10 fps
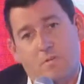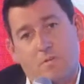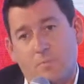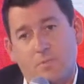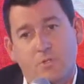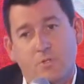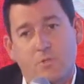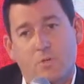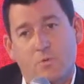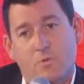a
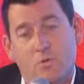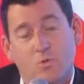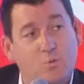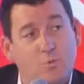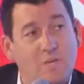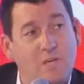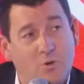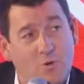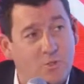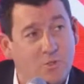couple years ago, Google
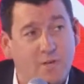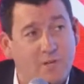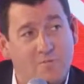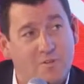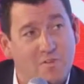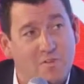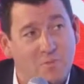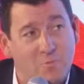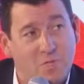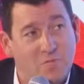would take all the credit
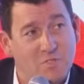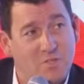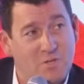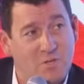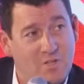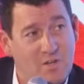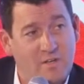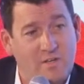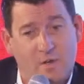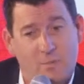for everything that was ever done
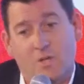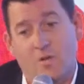online,